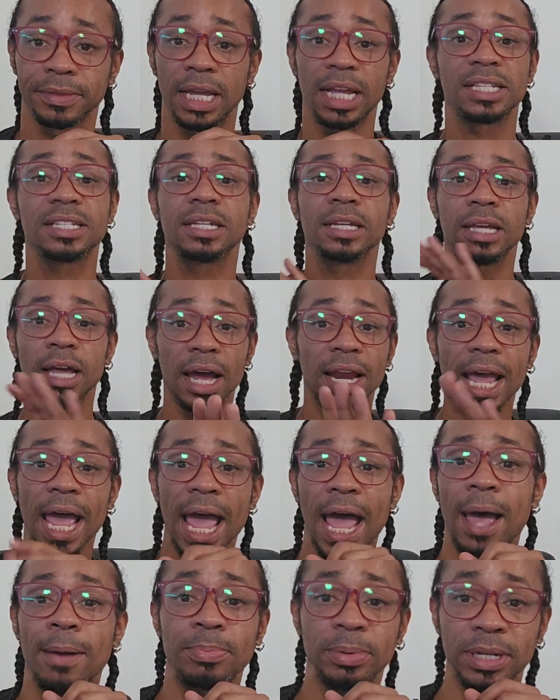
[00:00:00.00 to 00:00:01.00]
It's gonna
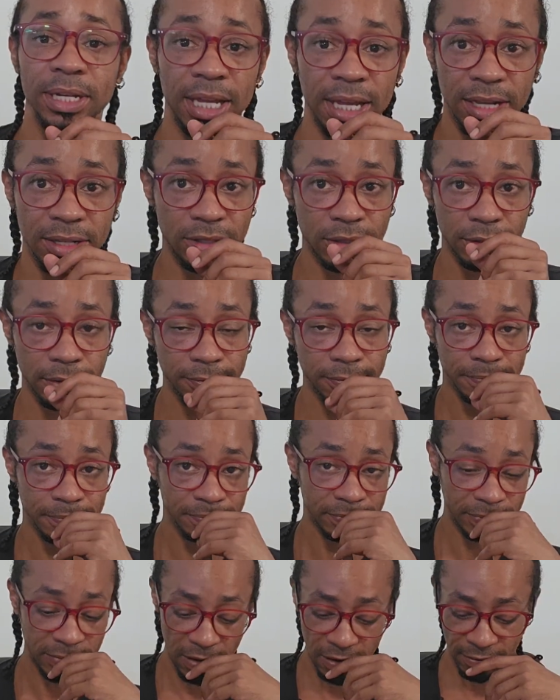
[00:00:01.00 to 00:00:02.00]
happen, Cancer.
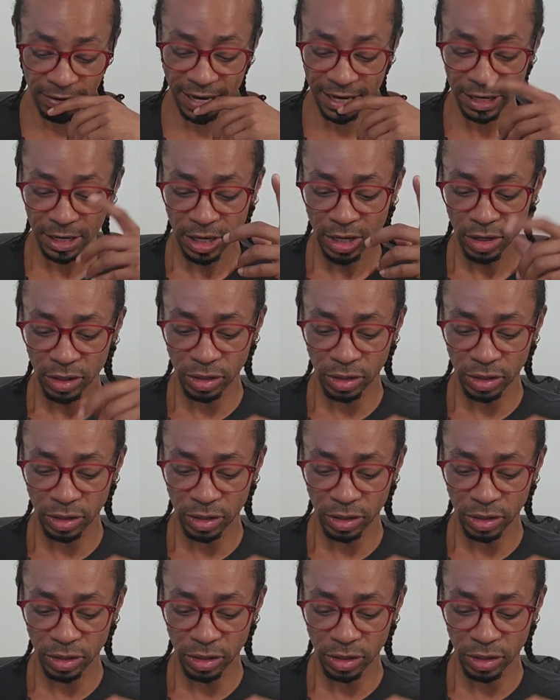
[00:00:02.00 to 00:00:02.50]
All right,